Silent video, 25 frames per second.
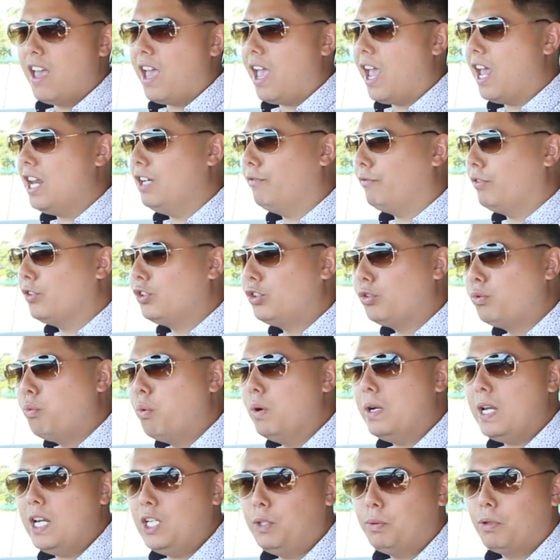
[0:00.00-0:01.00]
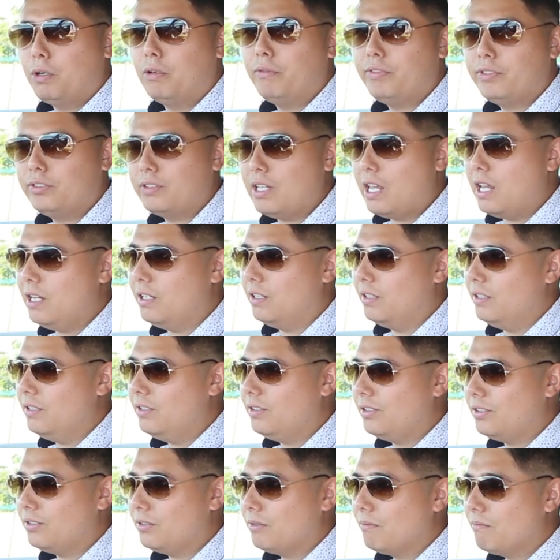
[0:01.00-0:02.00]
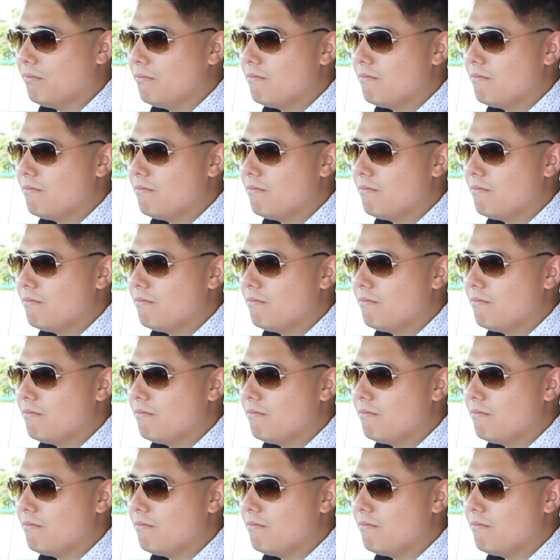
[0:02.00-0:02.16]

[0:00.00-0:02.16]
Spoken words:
And for 2012 standards,